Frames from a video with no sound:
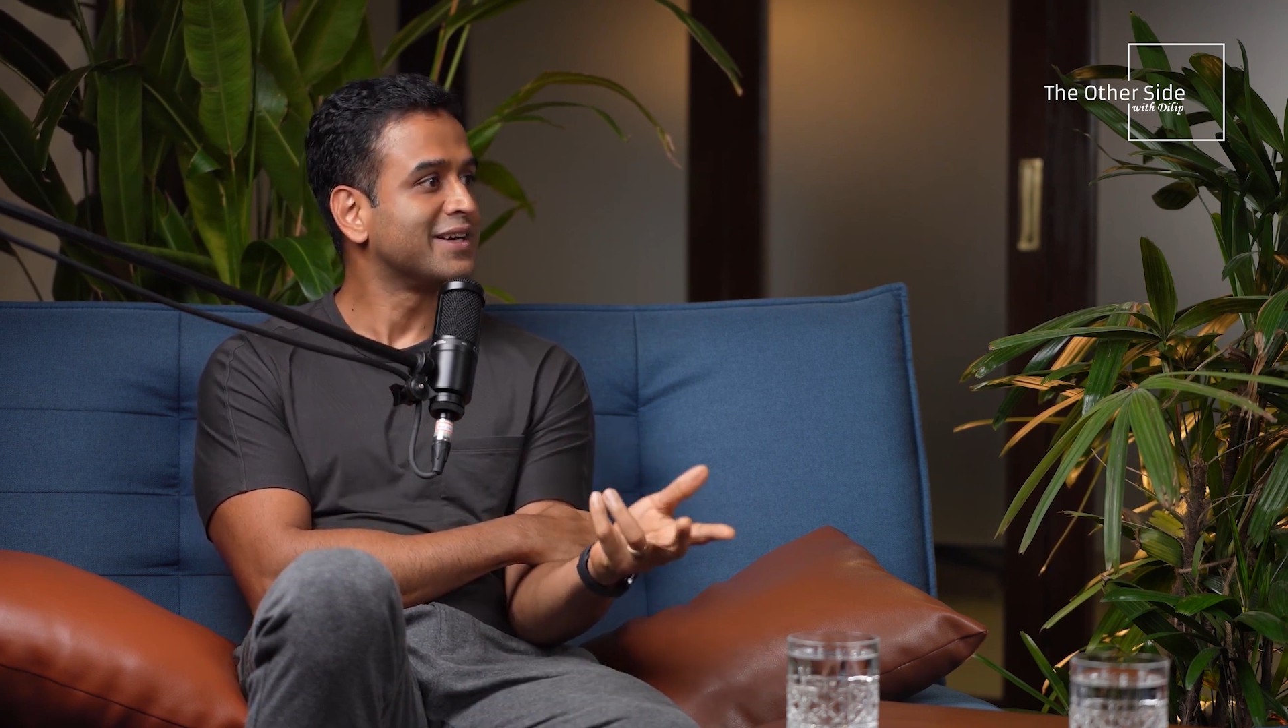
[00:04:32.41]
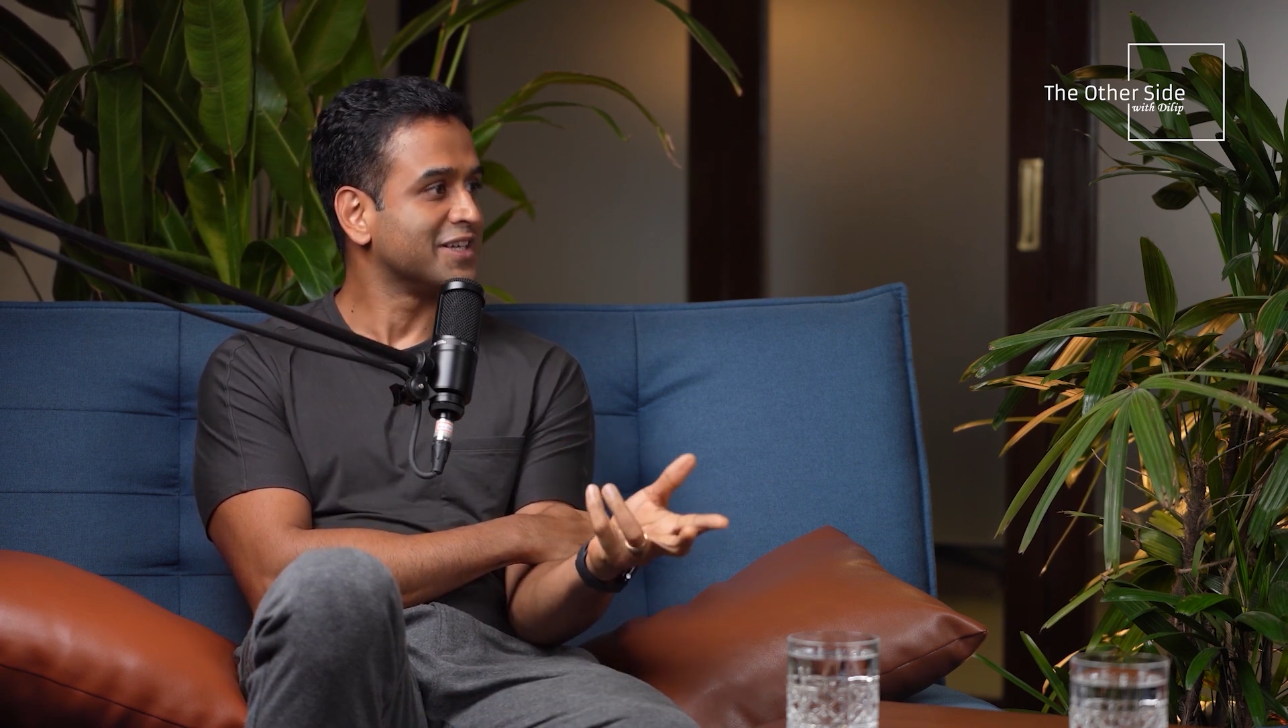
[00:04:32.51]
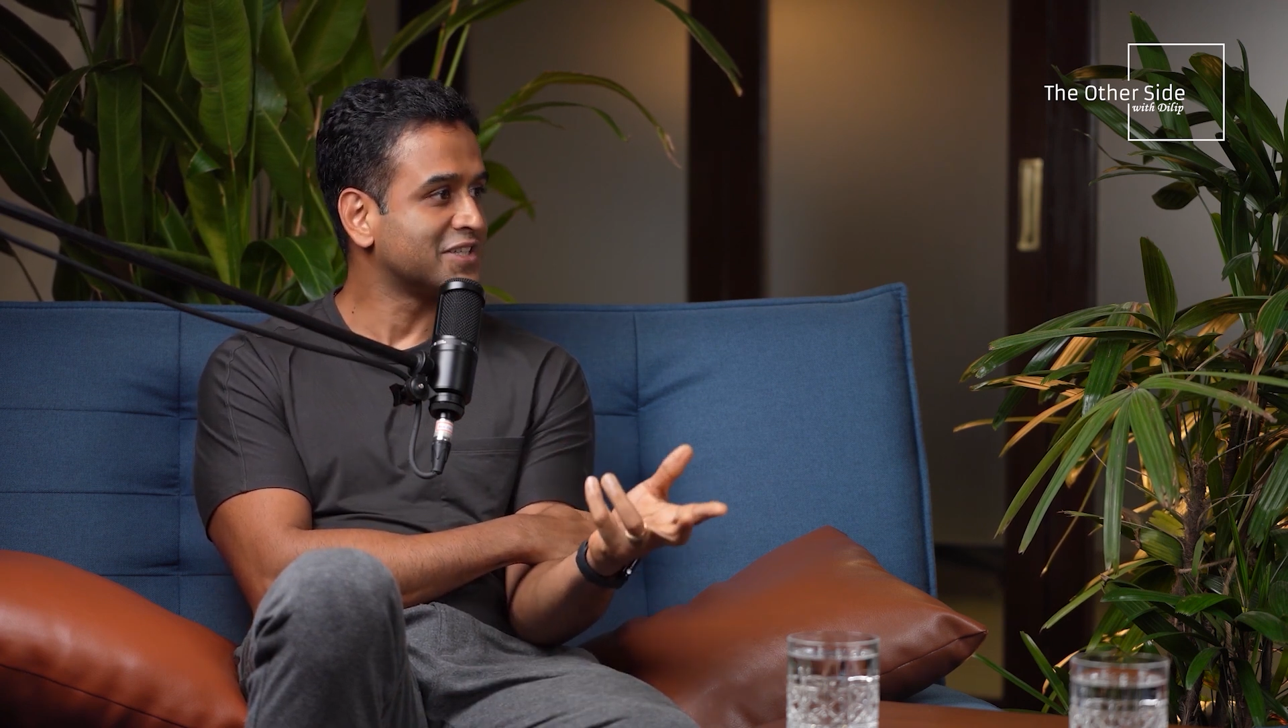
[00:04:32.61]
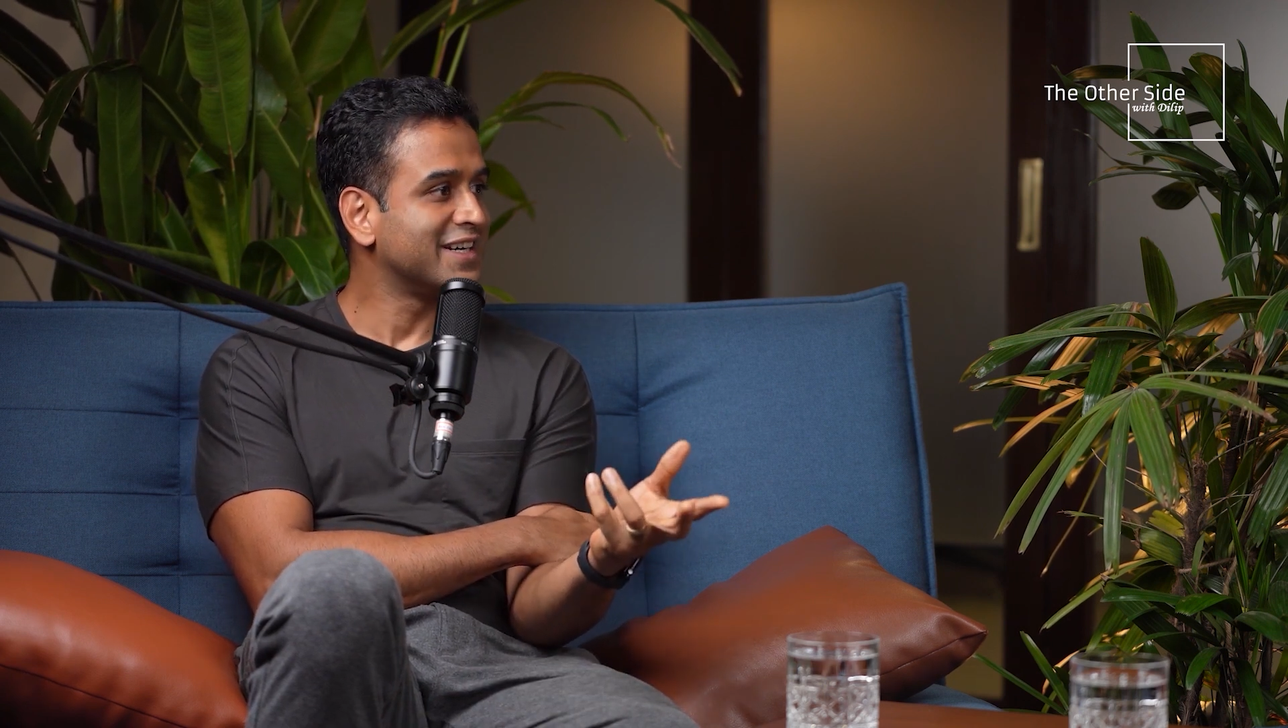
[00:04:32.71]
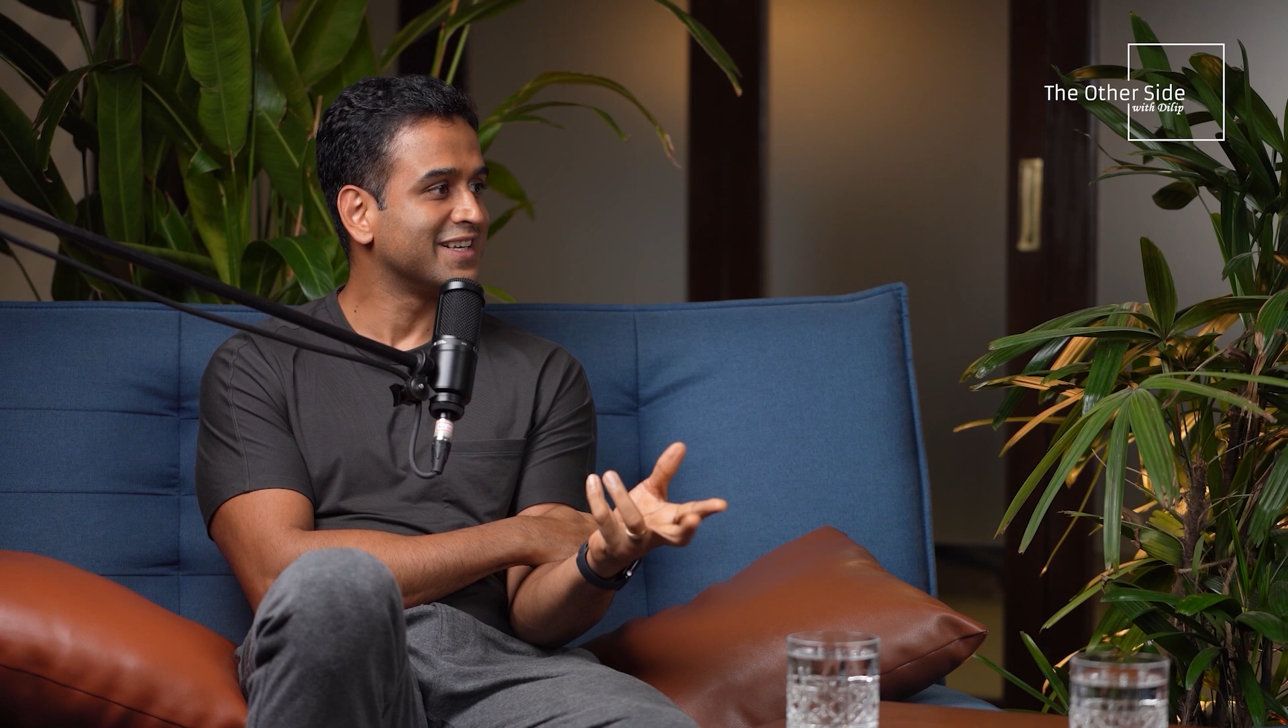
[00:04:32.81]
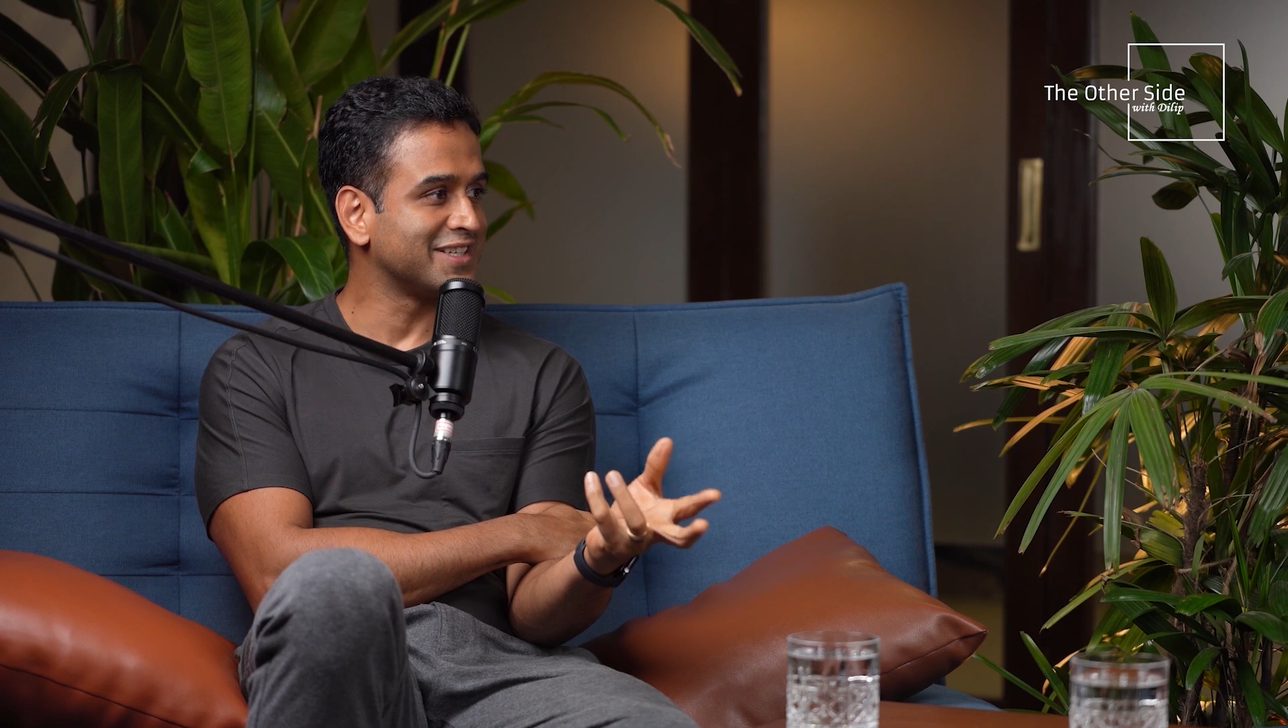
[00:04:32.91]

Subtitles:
rush, right?